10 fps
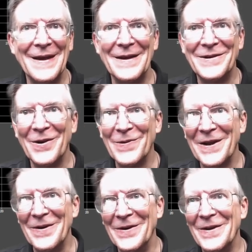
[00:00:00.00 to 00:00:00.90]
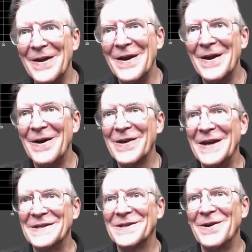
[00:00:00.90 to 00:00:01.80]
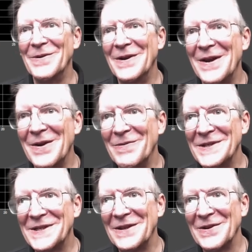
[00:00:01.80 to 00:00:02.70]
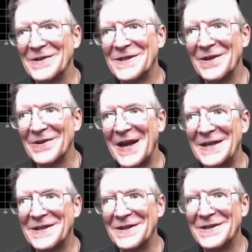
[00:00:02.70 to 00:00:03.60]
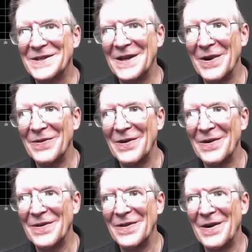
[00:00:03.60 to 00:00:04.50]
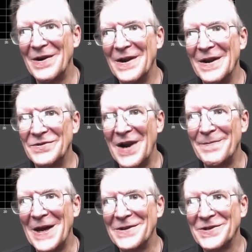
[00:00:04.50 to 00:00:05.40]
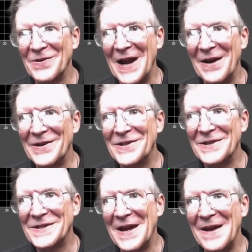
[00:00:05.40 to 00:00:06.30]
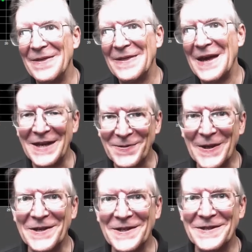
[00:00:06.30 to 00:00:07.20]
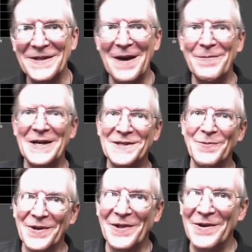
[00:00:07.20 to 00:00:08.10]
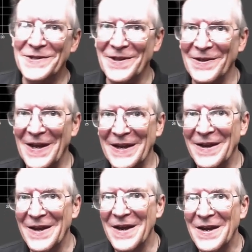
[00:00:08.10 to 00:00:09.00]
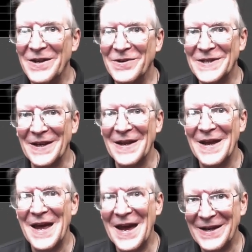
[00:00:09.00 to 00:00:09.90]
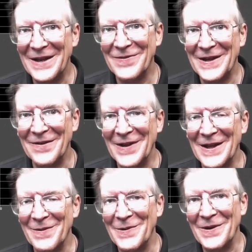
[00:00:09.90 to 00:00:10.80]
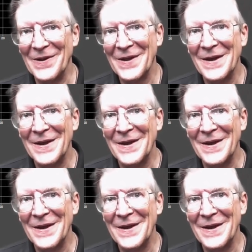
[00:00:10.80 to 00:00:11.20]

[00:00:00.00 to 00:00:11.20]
And here we go. Okay, so we see there's still cases where there are dropouts or outages, and that's because it's not possible to close the link using any of the available